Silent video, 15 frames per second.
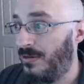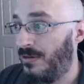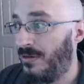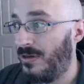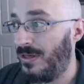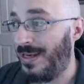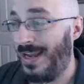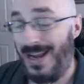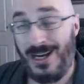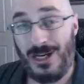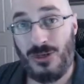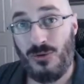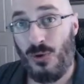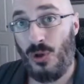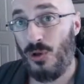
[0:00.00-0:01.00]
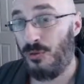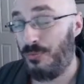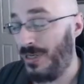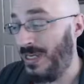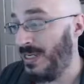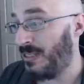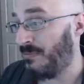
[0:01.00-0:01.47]
an actual whole
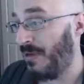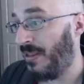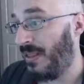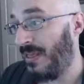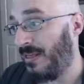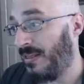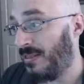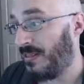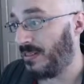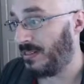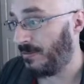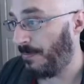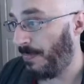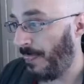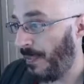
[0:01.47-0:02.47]
piece by the end of this. All